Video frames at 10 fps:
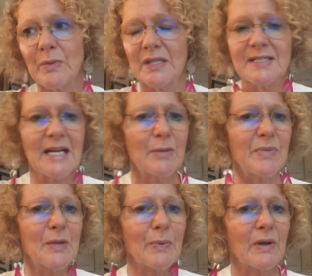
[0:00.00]
and you're telling
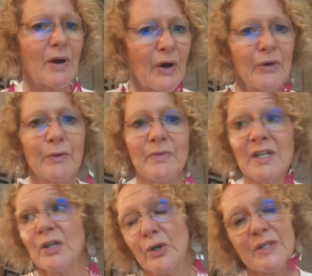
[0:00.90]
people at home
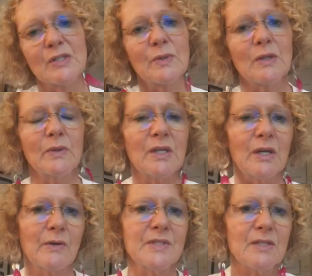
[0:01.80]
that you're going to eat when you
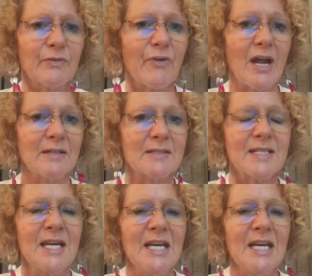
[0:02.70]
go to your friends,